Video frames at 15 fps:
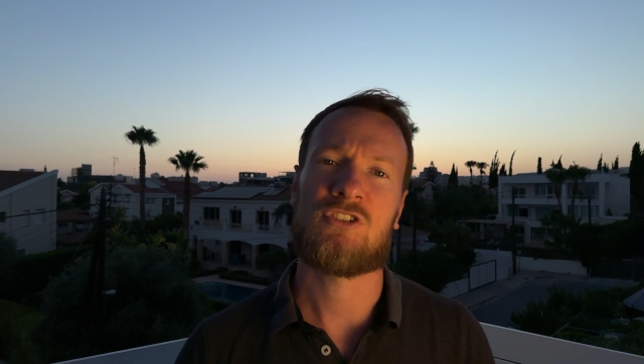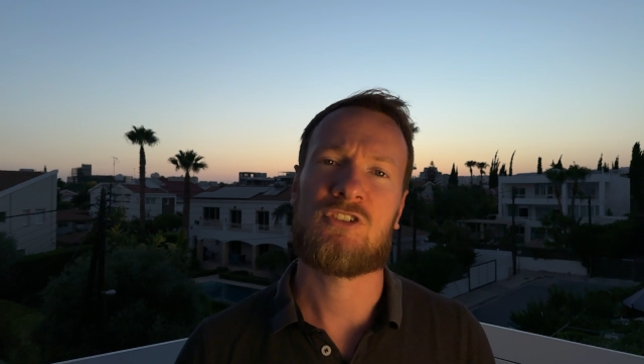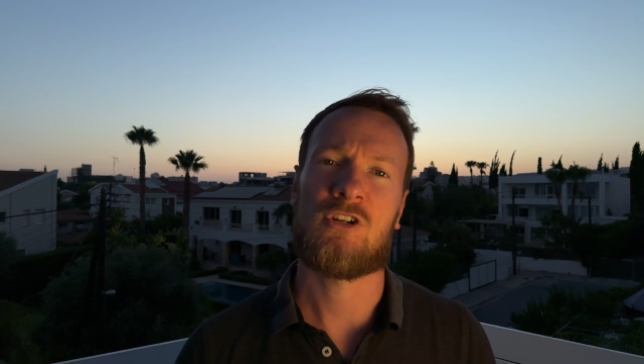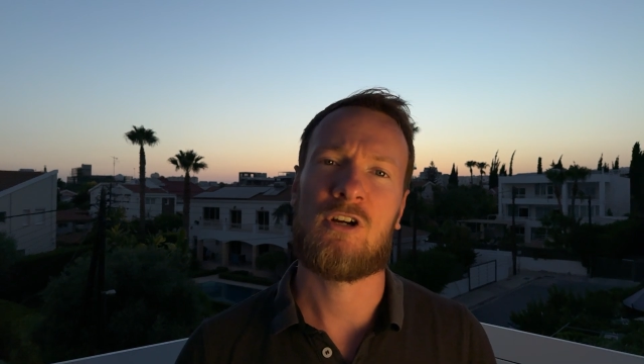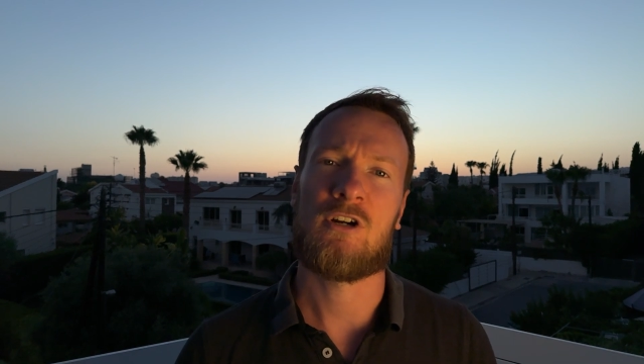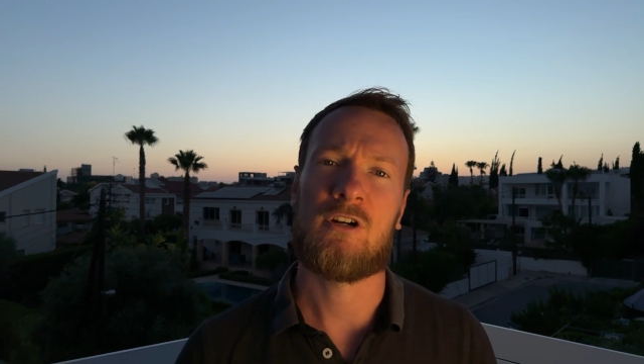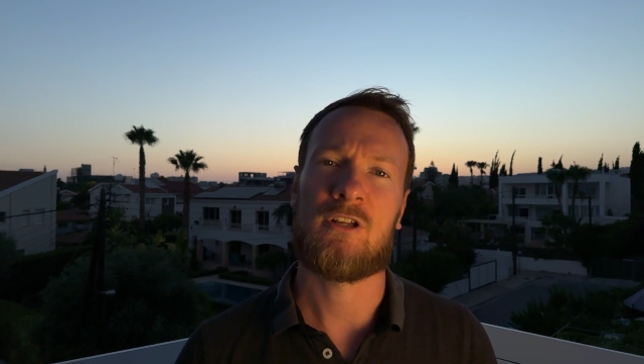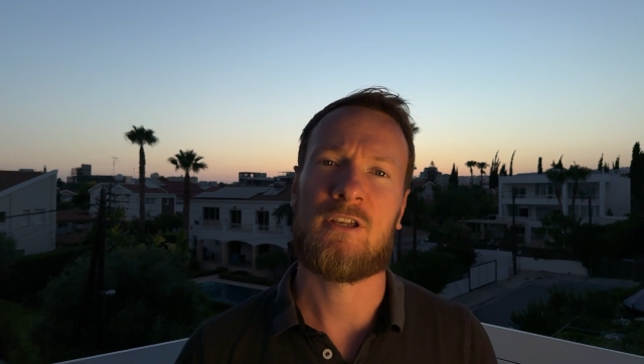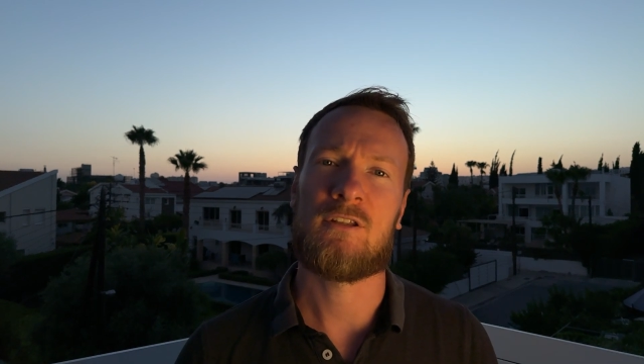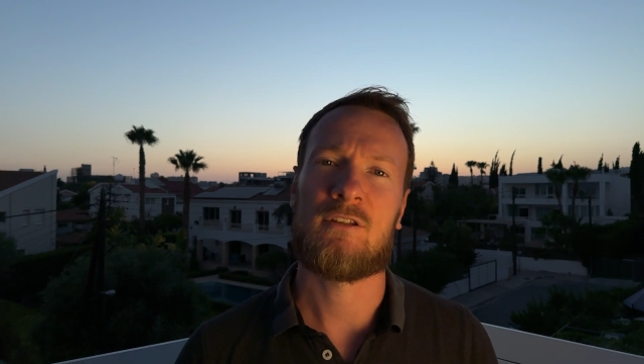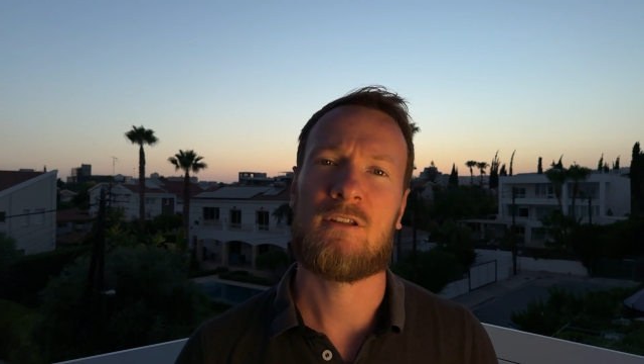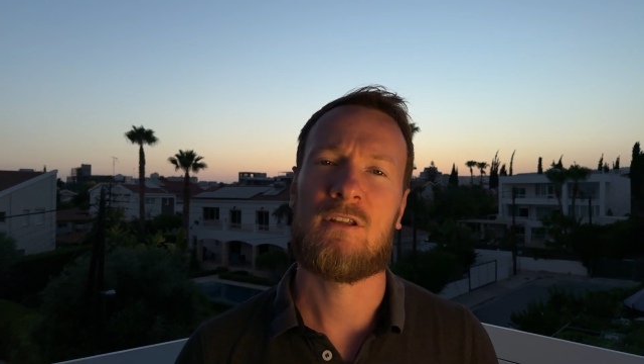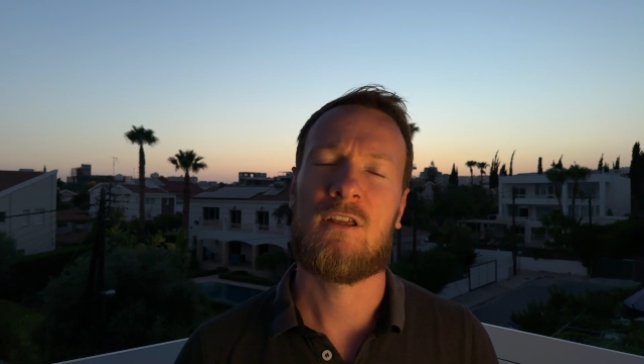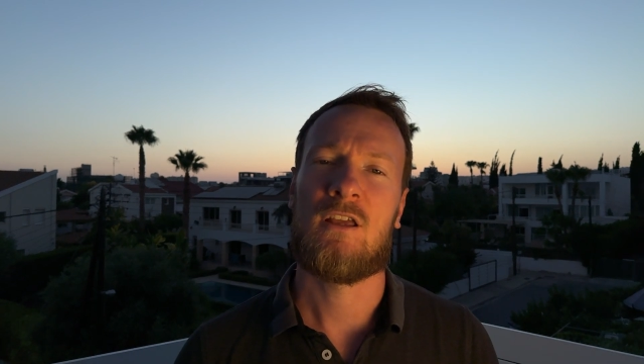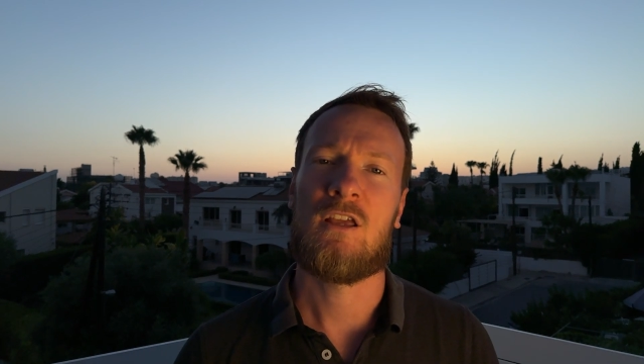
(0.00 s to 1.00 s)

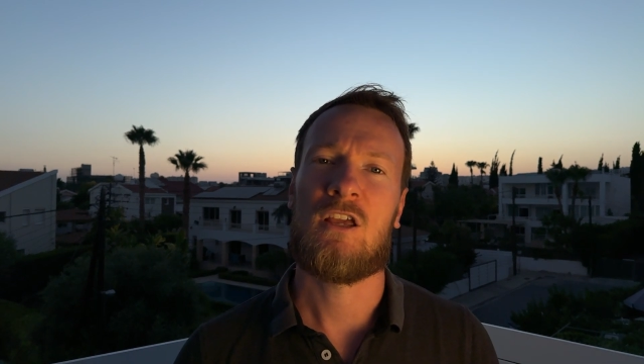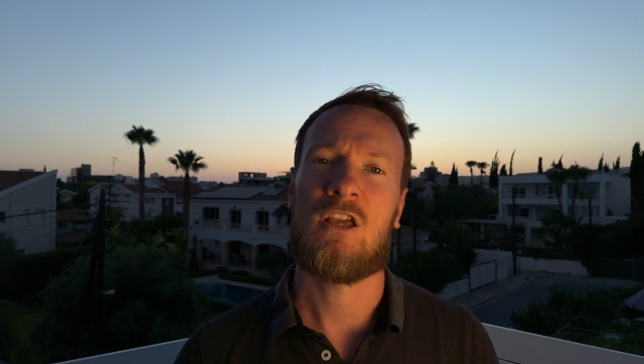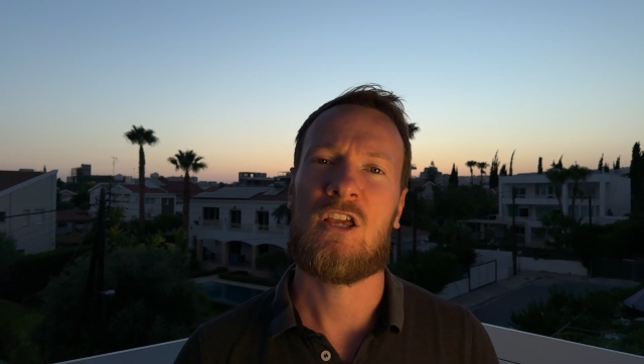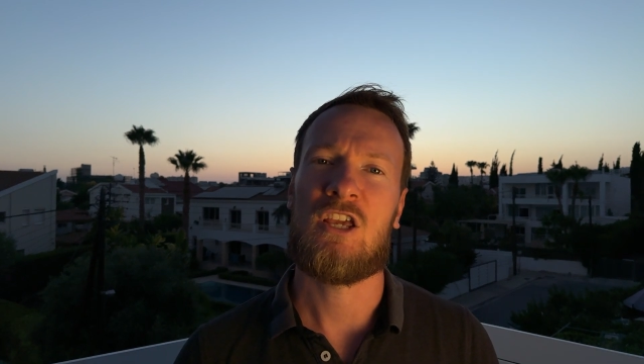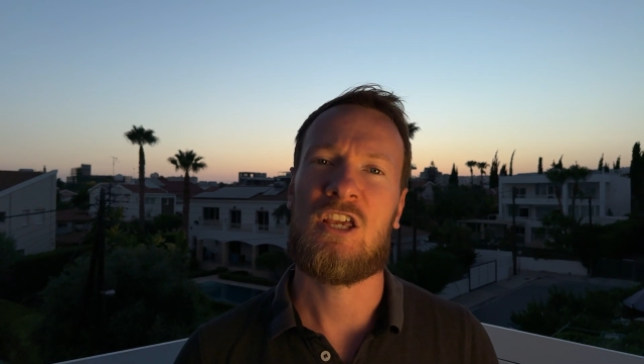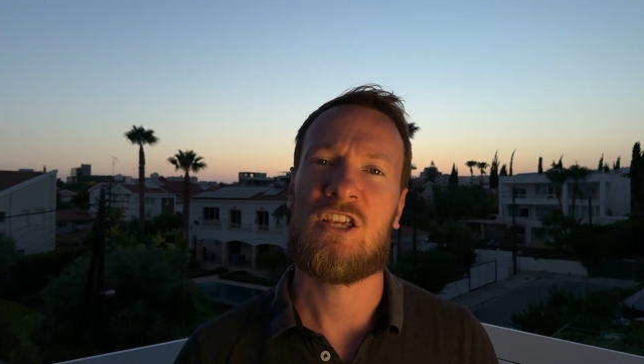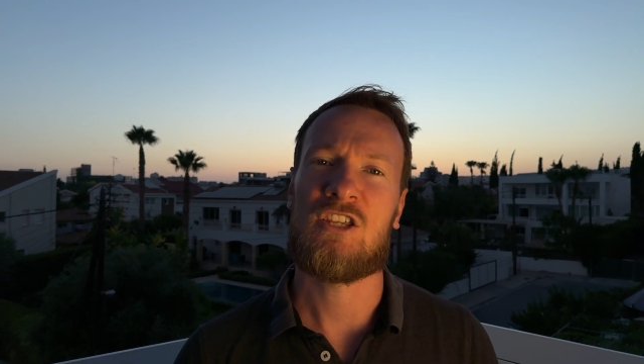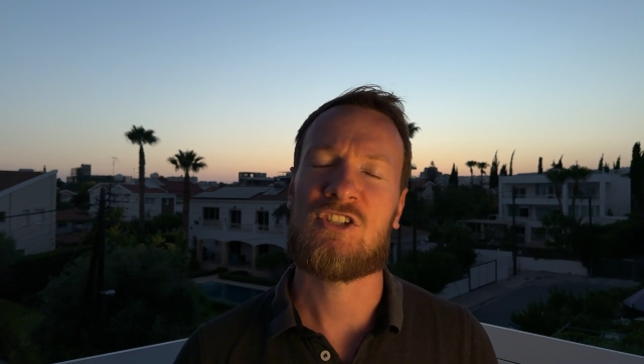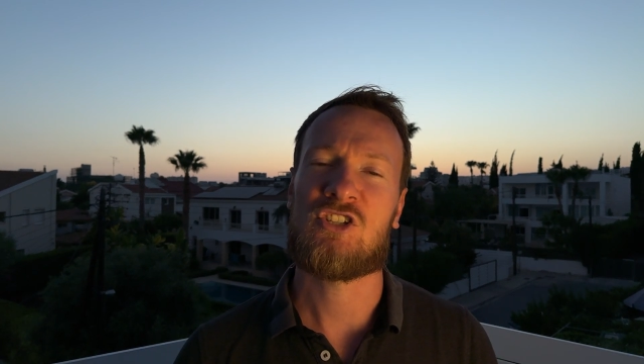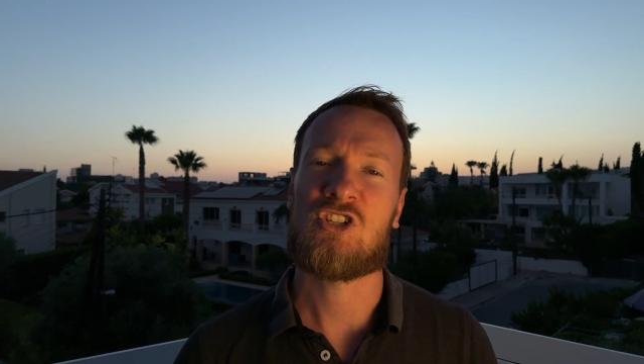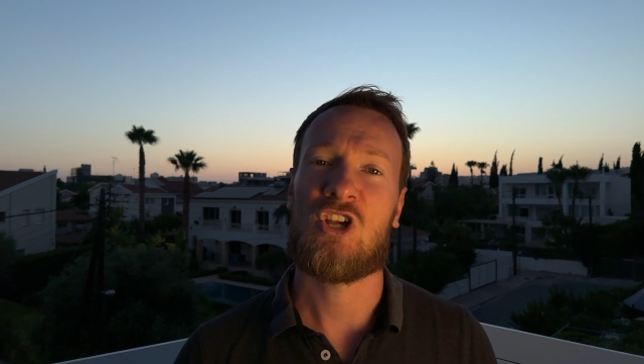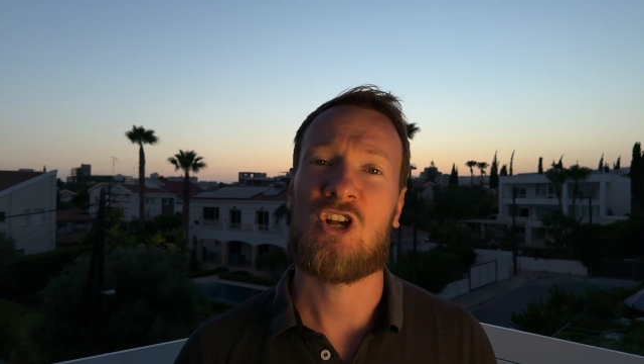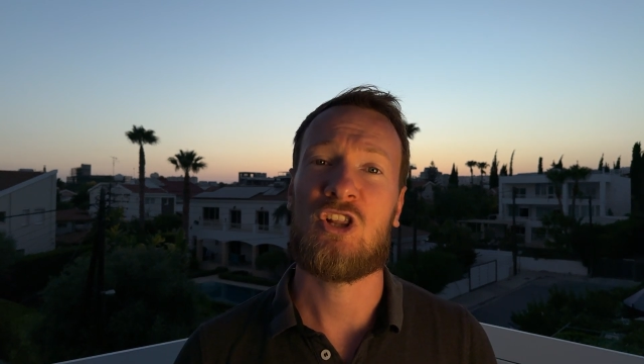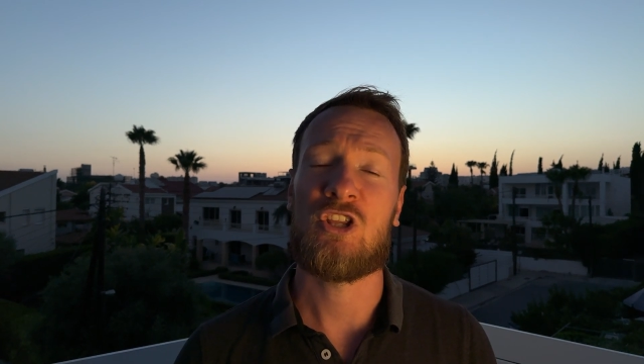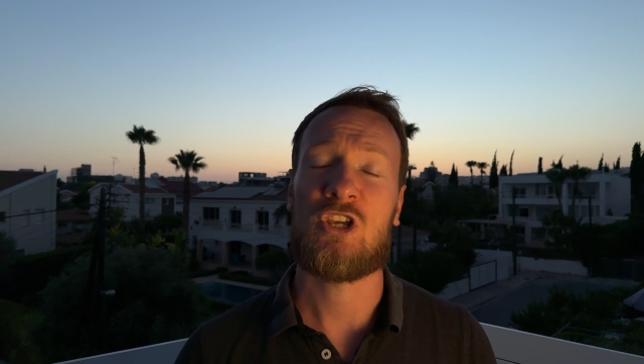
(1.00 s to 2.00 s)
target is
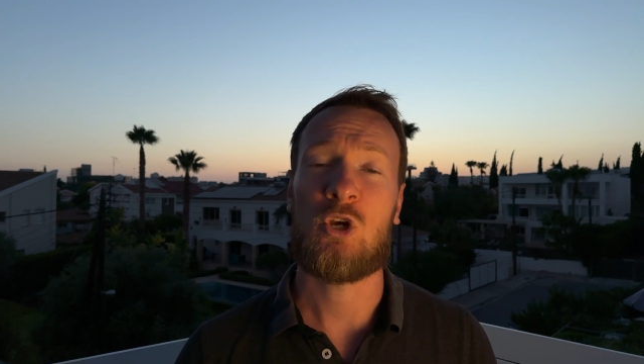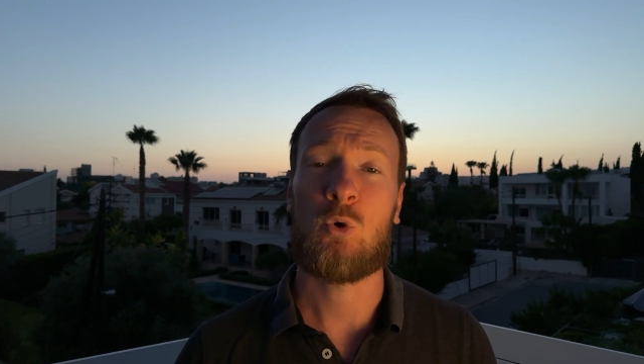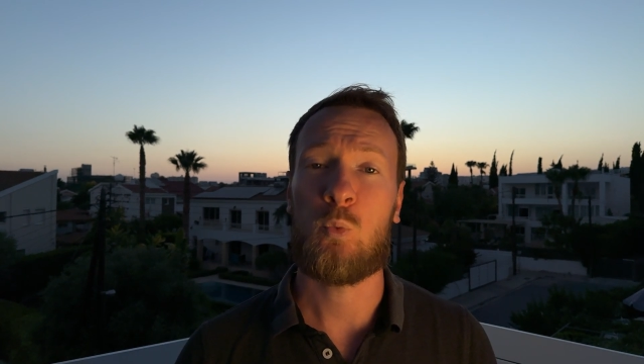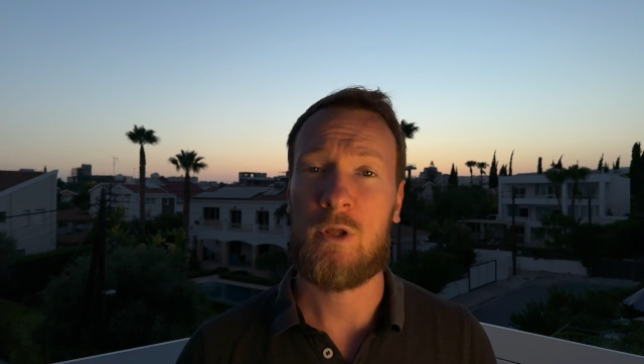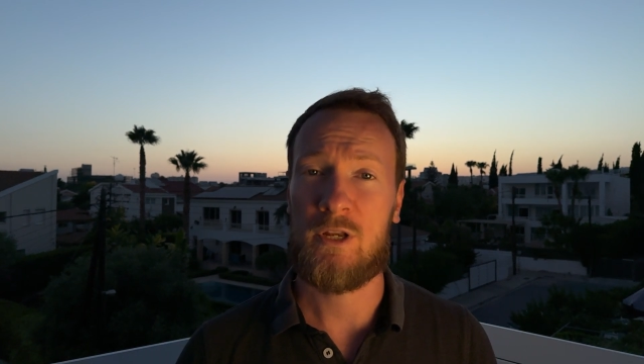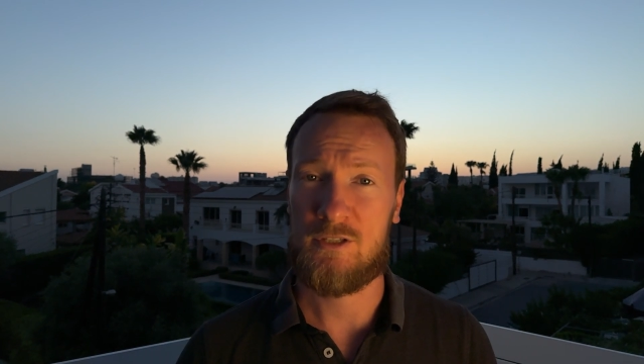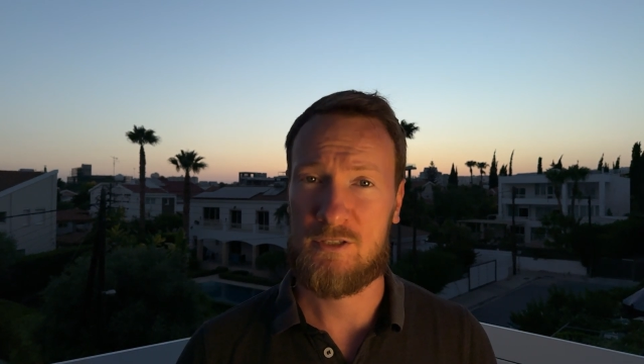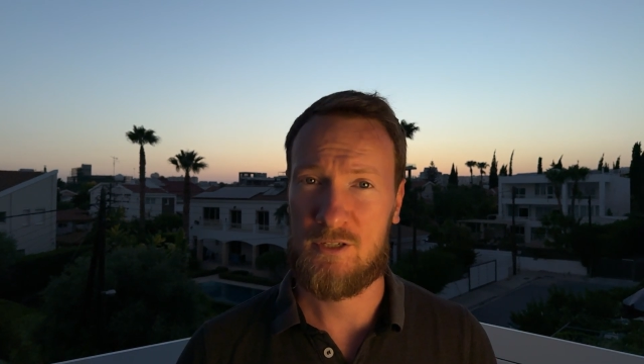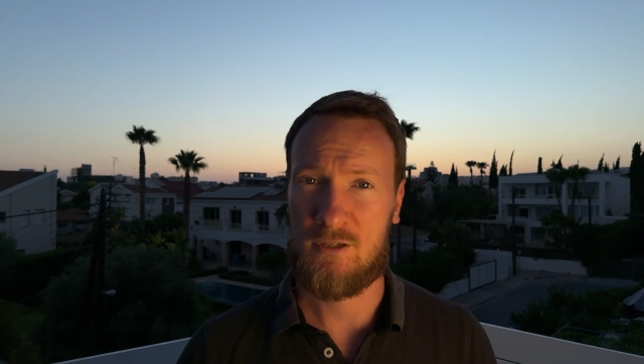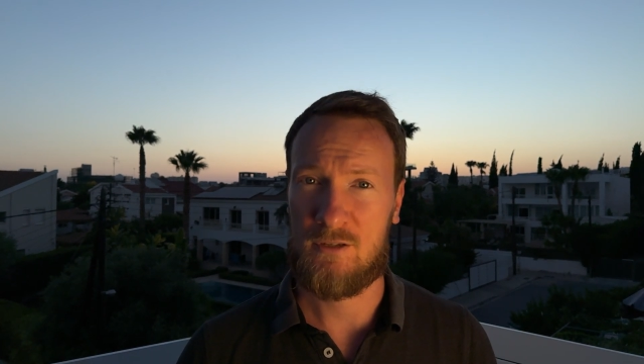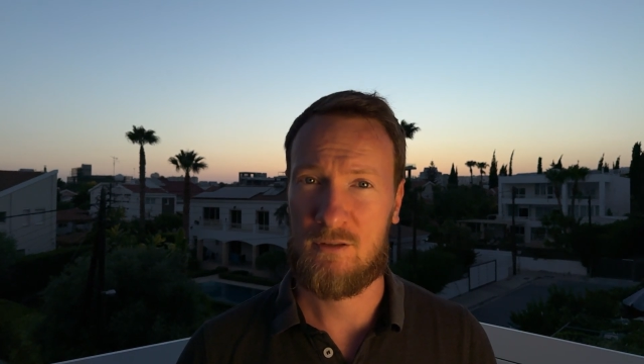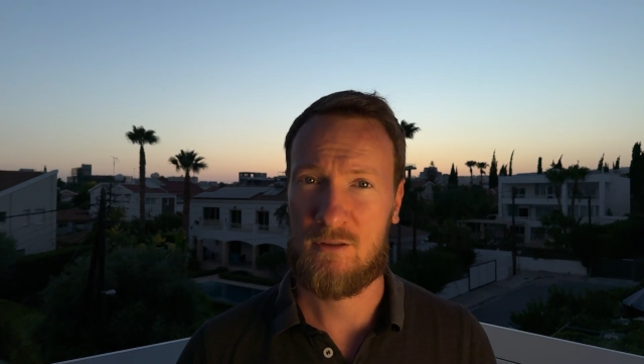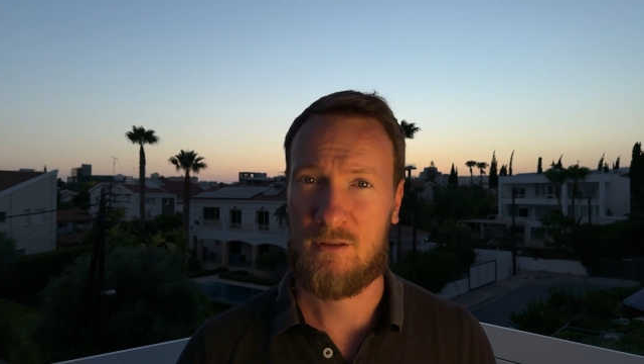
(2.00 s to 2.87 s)
liquidity.